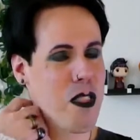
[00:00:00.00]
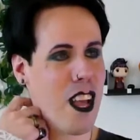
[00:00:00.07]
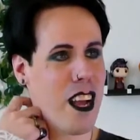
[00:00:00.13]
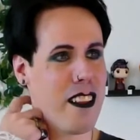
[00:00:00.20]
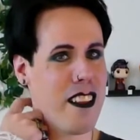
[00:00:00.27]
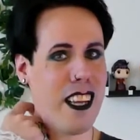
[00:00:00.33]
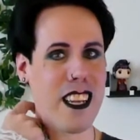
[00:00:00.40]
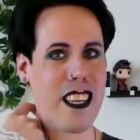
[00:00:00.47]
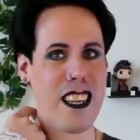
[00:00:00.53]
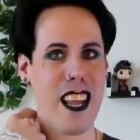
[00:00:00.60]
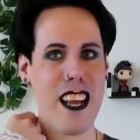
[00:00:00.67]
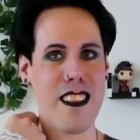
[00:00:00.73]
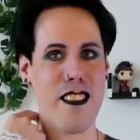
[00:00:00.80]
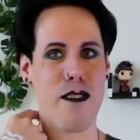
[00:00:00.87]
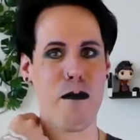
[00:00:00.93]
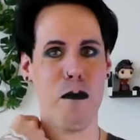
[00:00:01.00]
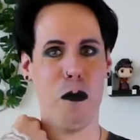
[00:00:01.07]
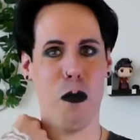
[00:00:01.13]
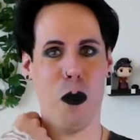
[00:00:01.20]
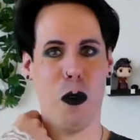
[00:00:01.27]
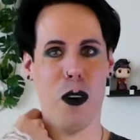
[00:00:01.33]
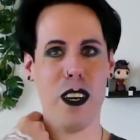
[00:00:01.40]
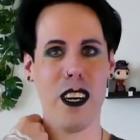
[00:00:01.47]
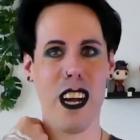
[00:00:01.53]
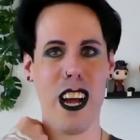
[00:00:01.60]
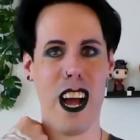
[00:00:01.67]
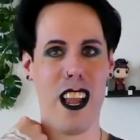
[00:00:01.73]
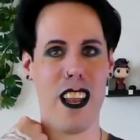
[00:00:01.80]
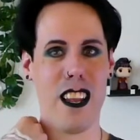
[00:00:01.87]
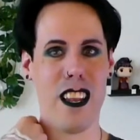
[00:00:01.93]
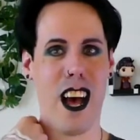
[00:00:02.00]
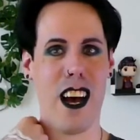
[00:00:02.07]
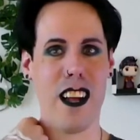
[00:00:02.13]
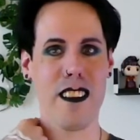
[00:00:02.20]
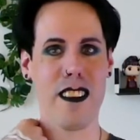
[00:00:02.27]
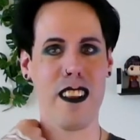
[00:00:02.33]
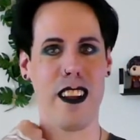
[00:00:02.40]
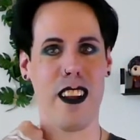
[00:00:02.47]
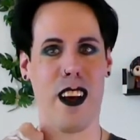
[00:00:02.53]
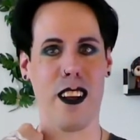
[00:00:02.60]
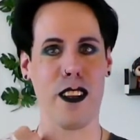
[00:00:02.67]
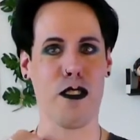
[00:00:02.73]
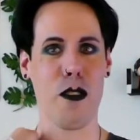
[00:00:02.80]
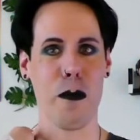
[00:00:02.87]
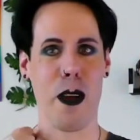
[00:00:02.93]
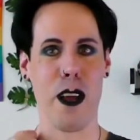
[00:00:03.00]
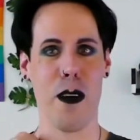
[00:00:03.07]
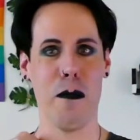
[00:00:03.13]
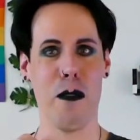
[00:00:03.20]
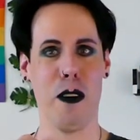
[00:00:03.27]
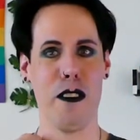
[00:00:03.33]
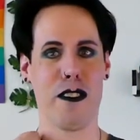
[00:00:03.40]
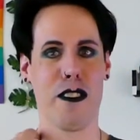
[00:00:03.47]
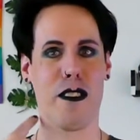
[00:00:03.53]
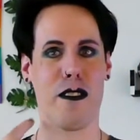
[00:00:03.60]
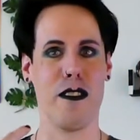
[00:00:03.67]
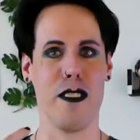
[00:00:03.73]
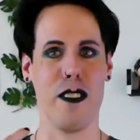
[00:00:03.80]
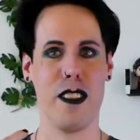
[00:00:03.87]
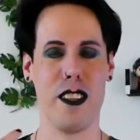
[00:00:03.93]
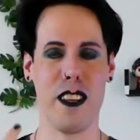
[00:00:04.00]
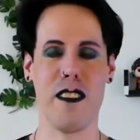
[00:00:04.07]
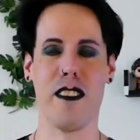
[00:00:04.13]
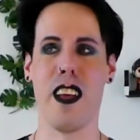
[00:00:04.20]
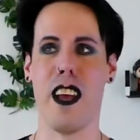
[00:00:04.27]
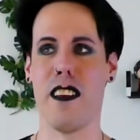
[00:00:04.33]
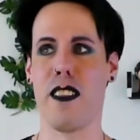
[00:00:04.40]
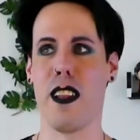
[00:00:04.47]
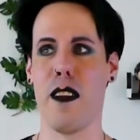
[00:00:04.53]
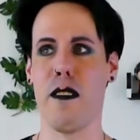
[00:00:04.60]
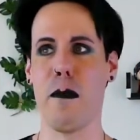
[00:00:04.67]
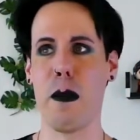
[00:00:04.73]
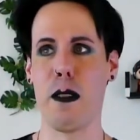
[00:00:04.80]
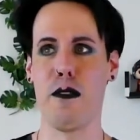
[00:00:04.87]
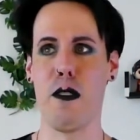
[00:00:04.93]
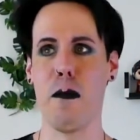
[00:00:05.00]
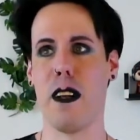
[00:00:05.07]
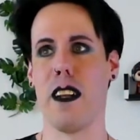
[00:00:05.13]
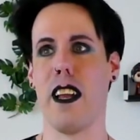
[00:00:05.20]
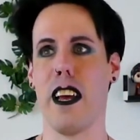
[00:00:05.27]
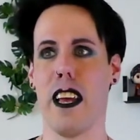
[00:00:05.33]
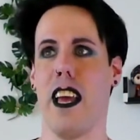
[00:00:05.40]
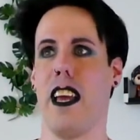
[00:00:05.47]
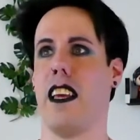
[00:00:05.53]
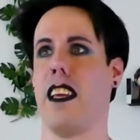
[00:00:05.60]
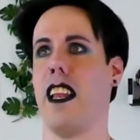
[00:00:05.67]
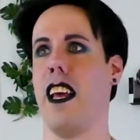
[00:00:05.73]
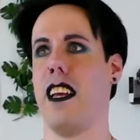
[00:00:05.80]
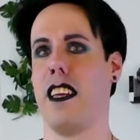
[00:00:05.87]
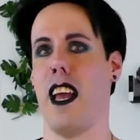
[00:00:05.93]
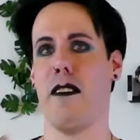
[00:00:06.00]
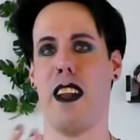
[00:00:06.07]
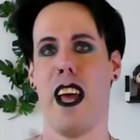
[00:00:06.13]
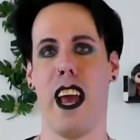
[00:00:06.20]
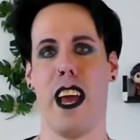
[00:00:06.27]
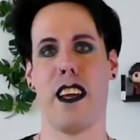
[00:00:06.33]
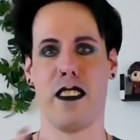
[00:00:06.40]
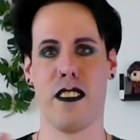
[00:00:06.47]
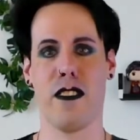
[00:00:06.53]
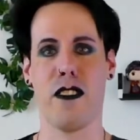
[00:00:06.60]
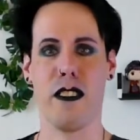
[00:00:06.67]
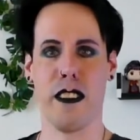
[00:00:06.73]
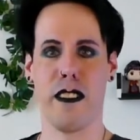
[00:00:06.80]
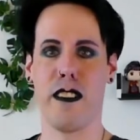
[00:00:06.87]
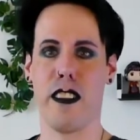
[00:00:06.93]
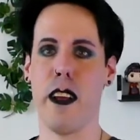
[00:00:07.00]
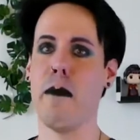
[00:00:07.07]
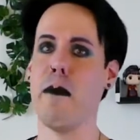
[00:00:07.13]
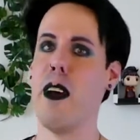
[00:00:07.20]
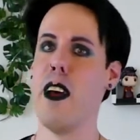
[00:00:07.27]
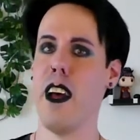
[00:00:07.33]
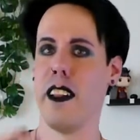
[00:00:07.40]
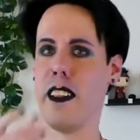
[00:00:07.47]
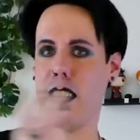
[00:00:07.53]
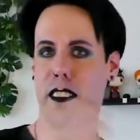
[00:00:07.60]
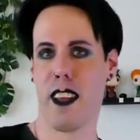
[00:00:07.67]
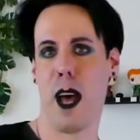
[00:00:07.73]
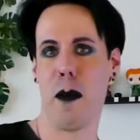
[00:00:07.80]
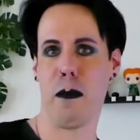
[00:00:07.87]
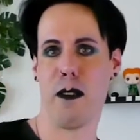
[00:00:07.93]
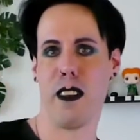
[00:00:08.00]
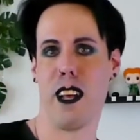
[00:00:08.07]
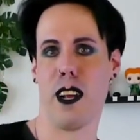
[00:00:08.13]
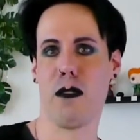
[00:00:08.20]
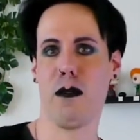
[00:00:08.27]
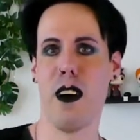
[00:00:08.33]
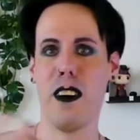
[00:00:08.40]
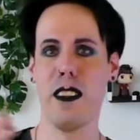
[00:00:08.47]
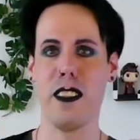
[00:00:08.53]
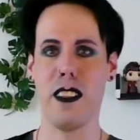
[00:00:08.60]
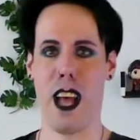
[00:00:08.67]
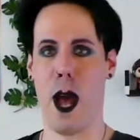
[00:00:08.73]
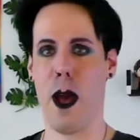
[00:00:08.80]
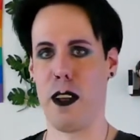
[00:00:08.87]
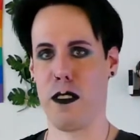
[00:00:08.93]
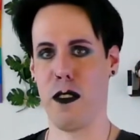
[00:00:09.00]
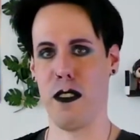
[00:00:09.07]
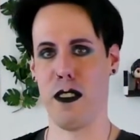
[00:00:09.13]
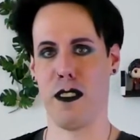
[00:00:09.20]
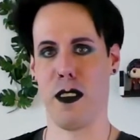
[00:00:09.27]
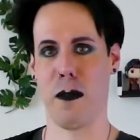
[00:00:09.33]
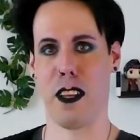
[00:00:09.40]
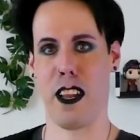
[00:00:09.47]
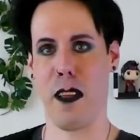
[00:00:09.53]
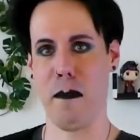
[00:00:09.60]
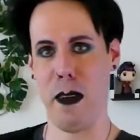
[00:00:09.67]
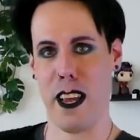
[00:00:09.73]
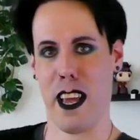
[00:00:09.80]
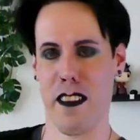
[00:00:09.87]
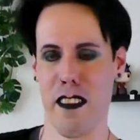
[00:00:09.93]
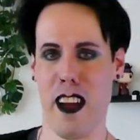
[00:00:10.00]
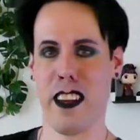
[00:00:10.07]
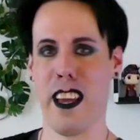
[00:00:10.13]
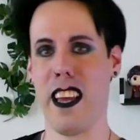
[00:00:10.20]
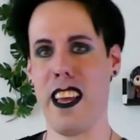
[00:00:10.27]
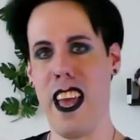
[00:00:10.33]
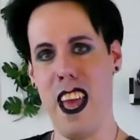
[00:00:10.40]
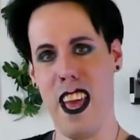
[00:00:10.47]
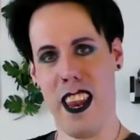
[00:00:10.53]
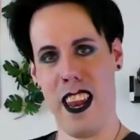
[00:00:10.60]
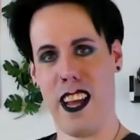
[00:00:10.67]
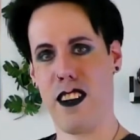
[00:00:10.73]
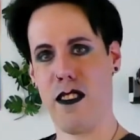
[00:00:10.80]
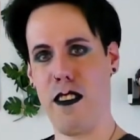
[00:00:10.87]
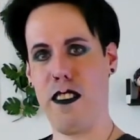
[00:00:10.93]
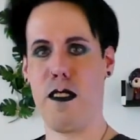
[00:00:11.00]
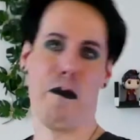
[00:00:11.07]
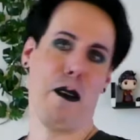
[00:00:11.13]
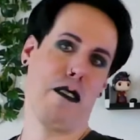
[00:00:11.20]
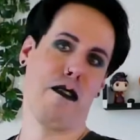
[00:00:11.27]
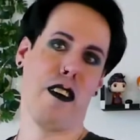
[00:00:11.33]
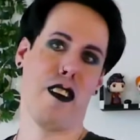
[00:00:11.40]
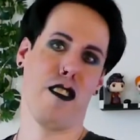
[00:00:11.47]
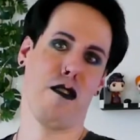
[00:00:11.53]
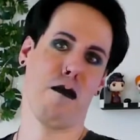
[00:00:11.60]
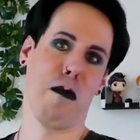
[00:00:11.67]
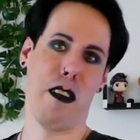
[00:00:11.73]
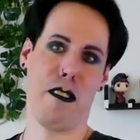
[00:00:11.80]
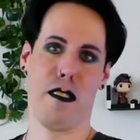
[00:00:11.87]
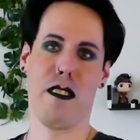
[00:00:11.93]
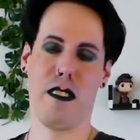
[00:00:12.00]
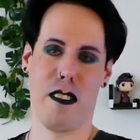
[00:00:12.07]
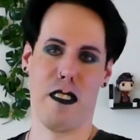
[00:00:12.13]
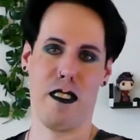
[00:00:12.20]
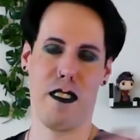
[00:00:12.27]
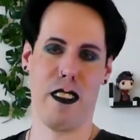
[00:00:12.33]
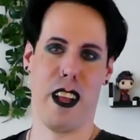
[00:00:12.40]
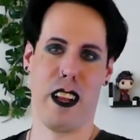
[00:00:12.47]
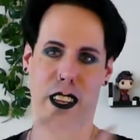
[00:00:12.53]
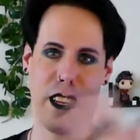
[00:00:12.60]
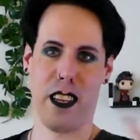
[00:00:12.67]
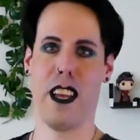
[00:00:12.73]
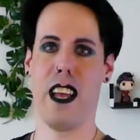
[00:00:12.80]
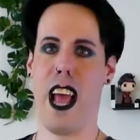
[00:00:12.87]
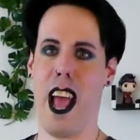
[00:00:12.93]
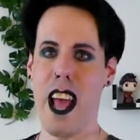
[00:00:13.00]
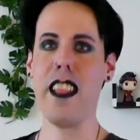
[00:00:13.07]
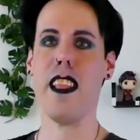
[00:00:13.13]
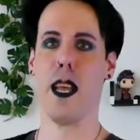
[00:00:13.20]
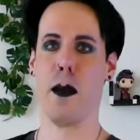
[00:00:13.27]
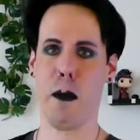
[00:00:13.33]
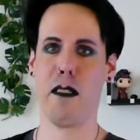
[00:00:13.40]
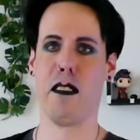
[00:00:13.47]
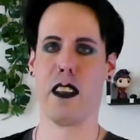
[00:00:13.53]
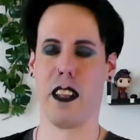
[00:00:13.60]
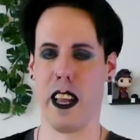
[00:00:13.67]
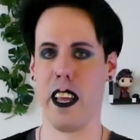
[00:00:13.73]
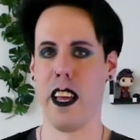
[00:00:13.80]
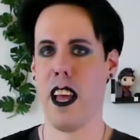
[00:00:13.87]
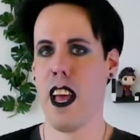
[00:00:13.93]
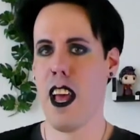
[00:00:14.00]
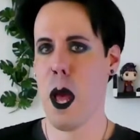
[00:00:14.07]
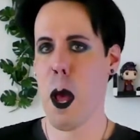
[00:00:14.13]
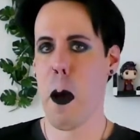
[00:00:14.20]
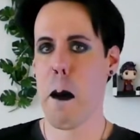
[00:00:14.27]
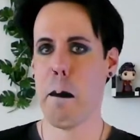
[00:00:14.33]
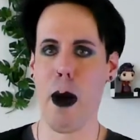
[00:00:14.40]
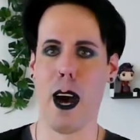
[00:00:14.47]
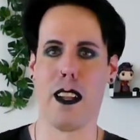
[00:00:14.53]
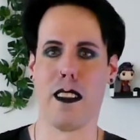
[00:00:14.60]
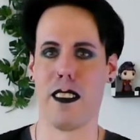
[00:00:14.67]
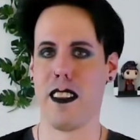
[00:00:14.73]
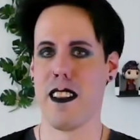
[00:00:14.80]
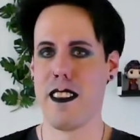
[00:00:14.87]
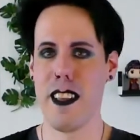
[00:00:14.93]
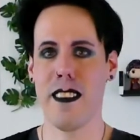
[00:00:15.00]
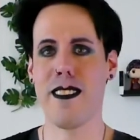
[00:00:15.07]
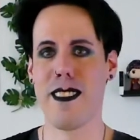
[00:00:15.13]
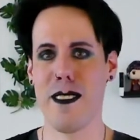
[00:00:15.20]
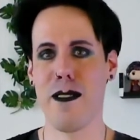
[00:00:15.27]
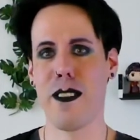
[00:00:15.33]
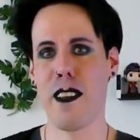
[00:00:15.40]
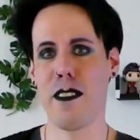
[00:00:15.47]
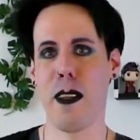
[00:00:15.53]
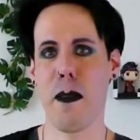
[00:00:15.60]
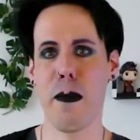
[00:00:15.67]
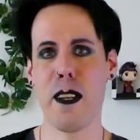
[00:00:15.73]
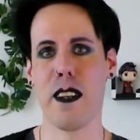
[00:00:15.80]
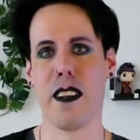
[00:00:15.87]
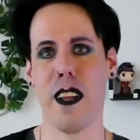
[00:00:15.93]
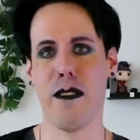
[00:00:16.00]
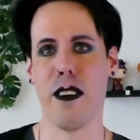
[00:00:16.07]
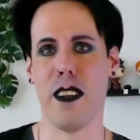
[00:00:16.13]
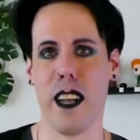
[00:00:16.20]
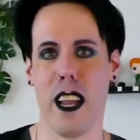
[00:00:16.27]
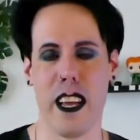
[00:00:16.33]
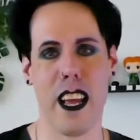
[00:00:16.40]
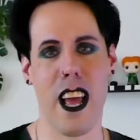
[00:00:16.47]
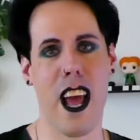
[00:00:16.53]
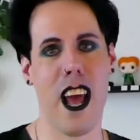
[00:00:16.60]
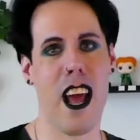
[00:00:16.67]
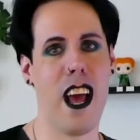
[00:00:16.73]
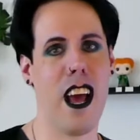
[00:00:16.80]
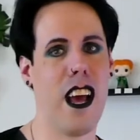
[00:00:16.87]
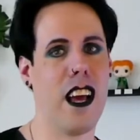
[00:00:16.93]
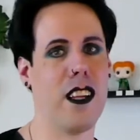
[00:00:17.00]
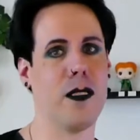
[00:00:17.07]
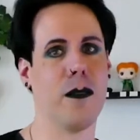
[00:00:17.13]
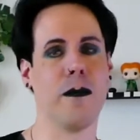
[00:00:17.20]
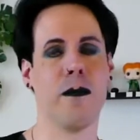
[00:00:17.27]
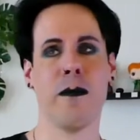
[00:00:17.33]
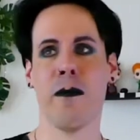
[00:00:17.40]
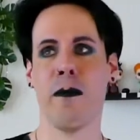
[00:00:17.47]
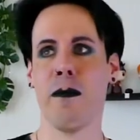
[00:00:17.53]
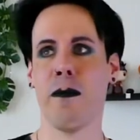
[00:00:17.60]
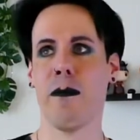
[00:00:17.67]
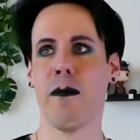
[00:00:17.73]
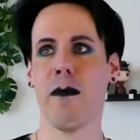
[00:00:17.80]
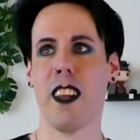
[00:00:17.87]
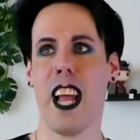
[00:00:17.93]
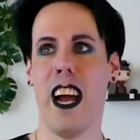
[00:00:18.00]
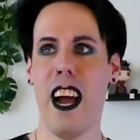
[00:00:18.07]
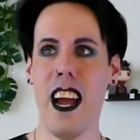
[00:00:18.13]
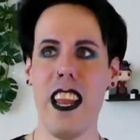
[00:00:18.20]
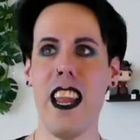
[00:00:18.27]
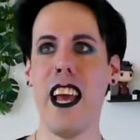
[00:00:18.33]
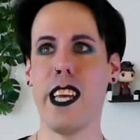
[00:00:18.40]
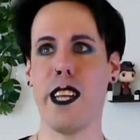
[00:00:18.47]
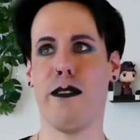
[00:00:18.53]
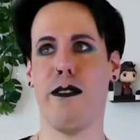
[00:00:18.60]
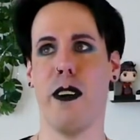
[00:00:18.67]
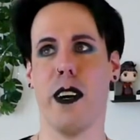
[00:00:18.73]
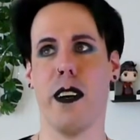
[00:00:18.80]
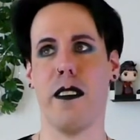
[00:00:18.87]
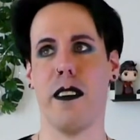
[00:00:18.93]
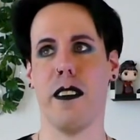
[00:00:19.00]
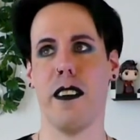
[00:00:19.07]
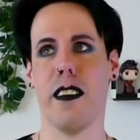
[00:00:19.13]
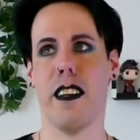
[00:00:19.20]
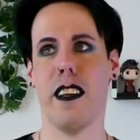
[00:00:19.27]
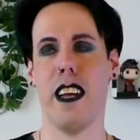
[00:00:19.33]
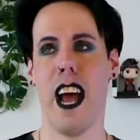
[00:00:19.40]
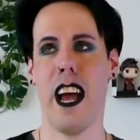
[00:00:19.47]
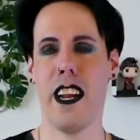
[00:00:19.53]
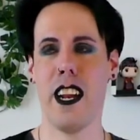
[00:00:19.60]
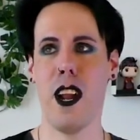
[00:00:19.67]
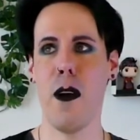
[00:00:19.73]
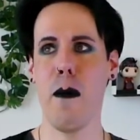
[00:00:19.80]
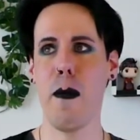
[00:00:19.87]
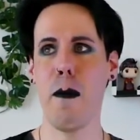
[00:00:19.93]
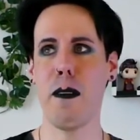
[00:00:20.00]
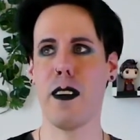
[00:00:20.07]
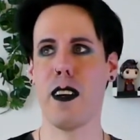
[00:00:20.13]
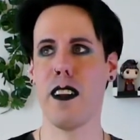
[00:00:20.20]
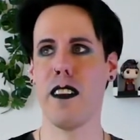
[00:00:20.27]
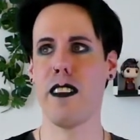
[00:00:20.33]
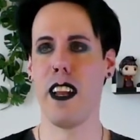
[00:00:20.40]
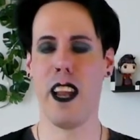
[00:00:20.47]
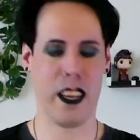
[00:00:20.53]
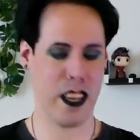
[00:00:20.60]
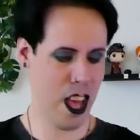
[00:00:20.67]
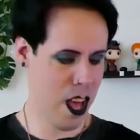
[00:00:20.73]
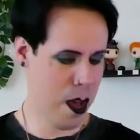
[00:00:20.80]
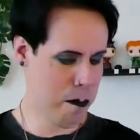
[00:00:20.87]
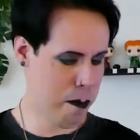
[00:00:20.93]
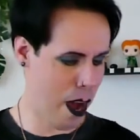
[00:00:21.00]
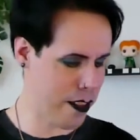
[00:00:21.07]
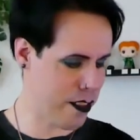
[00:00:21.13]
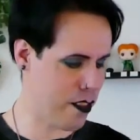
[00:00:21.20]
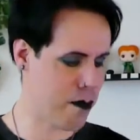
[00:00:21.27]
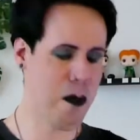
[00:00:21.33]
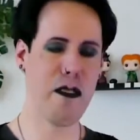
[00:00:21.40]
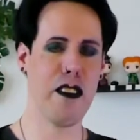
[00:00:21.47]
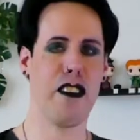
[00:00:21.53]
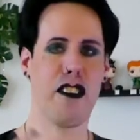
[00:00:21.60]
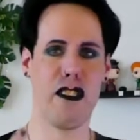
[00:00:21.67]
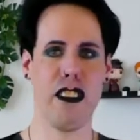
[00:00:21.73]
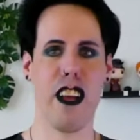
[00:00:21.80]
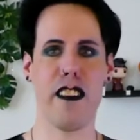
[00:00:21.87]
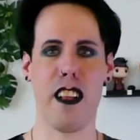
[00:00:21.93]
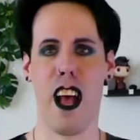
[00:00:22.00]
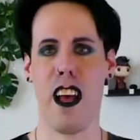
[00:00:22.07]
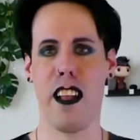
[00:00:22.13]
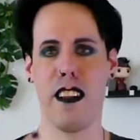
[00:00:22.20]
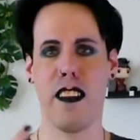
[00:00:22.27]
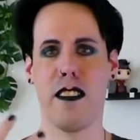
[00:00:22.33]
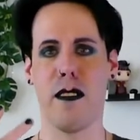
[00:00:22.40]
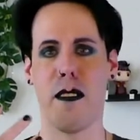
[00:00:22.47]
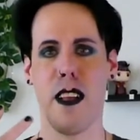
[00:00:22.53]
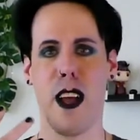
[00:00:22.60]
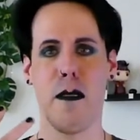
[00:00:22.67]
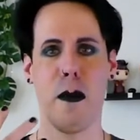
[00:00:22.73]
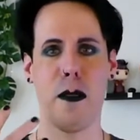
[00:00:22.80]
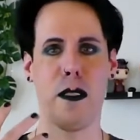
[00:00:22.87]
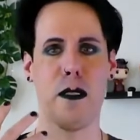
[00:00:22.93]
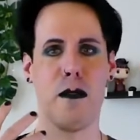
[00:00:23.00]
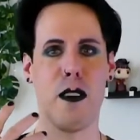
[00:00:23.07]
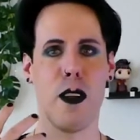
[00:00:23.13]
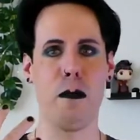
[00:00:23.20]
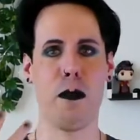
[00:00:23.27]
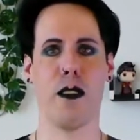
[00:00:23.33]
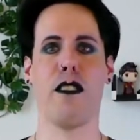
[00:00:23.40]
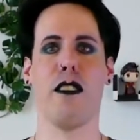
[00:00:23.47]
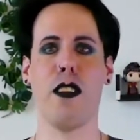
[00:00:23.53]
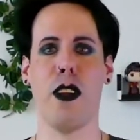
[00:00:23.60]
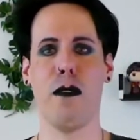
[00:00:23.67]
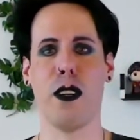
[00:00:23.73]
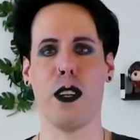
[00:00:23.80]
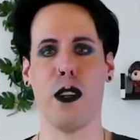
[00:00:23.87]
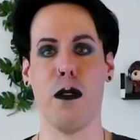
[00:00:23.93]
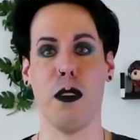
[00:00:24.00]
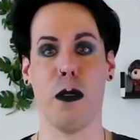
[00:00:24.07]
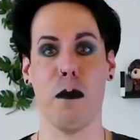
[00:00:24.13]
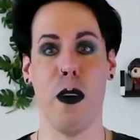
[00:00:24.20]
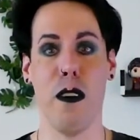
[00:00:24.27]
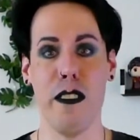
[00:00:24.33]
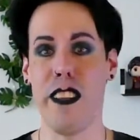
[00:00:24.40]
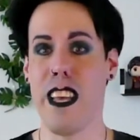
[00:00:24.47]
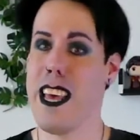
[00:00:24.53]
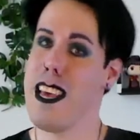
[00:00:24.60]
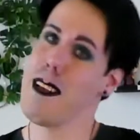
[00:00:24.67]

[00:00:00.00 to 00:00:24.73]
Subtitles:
I think I like this a lot than other superhero movies these days. They're a bit formulaic. Like, you have an act system, this happens in Act 1, Act 2 is something like big shocking, and Act 3 is the big final space, like, ending basically. But this does it a bit differently, and I like it for it. And I know people are gonna say like, but this movie is shit, and Warner Bros. Doesn't know what to do with the movies.